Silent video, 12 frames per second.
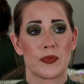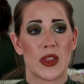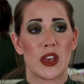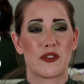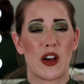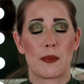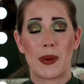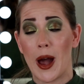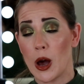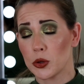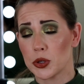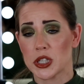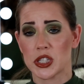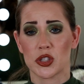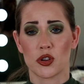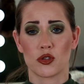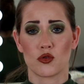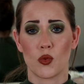if I powder it a
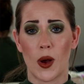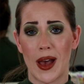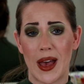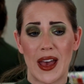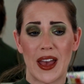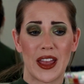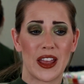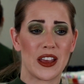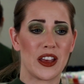certain way,